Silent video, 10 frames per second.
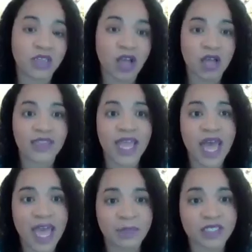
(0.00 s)
called that
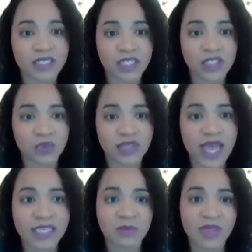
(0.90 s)

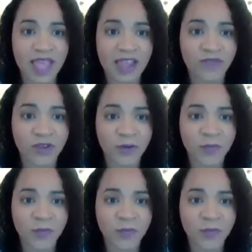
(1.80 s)
hypersexualized behavior.